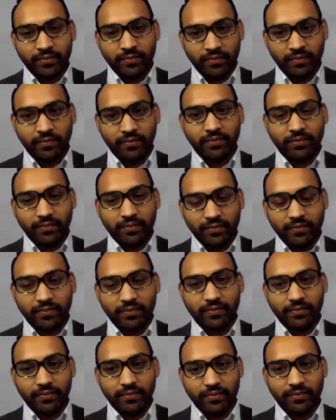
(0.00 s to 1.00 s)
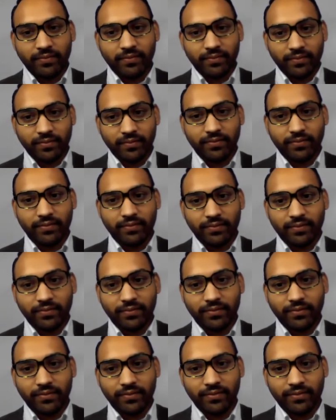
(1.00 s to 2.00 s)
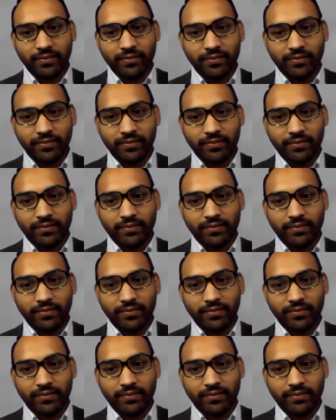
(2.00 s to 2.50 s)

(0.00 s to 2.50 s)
The person shown says nothing.